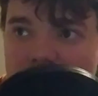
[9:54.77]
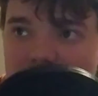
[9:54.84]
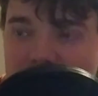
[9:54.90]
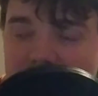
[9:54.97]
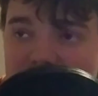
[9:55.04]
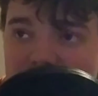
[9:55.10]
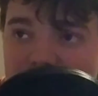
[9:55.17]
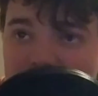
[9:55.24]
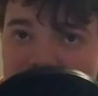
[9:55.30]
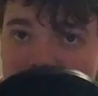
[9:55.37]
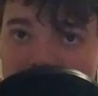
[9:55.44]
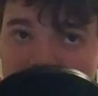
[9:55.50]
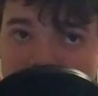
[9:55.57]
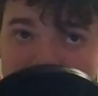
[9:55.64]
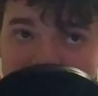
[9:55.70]
The
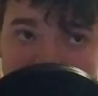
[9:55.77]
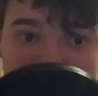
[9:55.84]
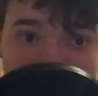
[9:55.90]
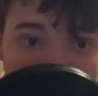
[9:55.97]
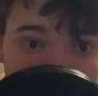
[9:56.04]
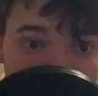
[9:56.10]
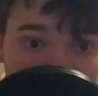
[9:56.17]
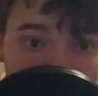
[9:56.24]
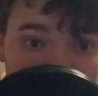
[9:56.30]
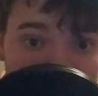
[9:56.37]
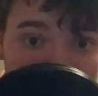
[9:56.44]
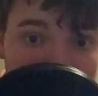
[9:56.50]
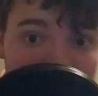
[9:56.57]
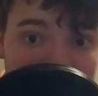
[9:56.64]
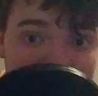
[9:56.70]
cinematography is actually really, really
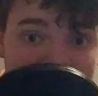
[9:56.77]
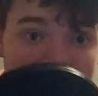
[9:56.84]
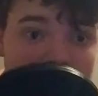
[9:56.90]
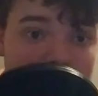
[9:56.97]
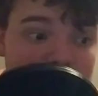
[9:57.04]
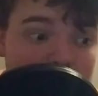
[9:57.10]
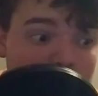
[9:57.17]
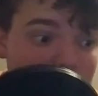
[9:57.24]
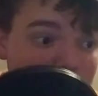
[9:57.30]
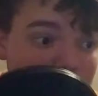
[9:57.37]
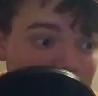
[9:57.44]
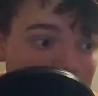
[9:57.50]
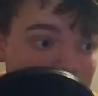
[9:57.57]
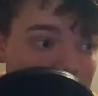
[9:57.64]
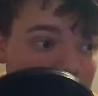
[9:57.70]
good. The
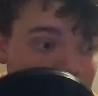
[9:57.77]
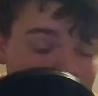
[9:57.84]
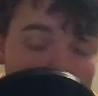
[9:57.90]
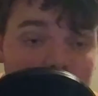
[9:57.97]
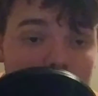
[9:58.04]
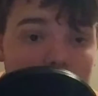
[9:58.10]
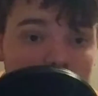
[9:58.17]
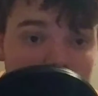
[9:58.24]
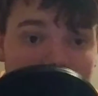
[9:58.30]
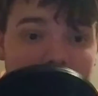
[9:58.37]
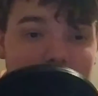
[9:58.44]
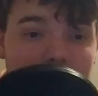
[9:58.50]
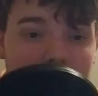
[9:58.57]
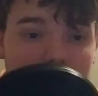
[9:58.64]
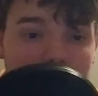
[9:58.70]
characters feel
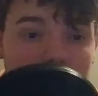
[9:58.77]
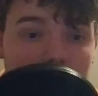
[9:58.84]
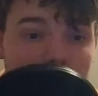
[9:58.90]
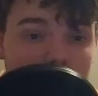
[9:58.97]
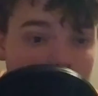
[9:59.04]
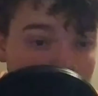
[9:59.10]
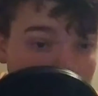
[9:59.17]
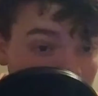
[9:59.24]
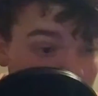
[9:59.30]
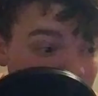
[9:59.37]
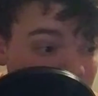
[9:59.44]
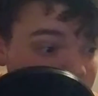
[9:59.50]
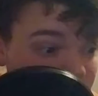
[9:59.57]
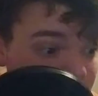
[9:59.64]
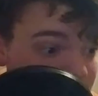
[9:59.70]
like
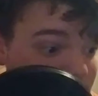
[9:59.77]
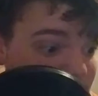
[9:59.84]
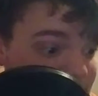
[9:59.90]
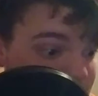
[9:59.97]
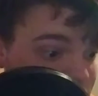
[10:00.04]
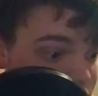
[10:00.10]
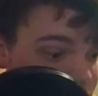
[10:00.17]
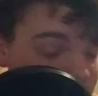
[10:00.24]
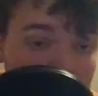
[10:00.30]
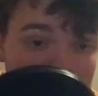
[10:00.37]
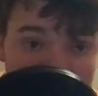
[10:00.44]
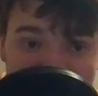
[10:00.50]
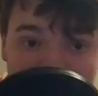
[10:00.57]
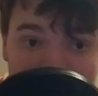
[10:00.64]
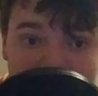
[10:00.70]
real,
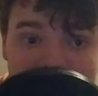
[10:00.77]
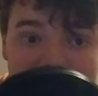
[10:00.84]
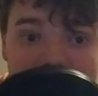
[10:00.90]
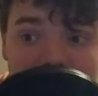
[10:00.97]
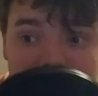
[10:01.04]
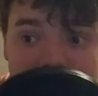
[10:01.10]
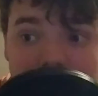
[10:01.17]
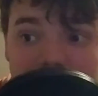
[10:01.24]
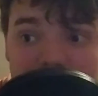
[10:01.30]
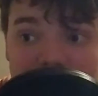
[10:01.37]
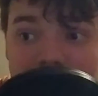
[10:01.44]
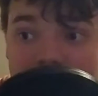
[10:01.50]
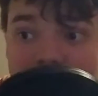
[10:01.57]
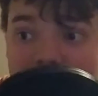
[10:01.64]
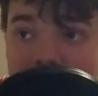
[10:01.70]
tangible
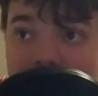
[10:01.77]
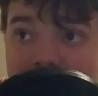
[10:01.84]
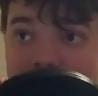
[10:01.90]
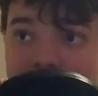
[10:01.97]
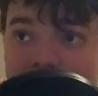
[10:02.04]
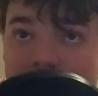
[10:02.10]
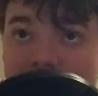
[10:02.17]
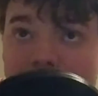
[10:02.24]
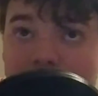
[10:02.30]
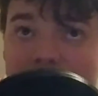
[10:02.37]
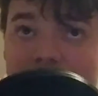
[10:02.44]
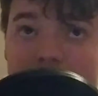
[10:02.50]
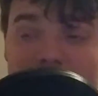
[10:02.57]
characters. and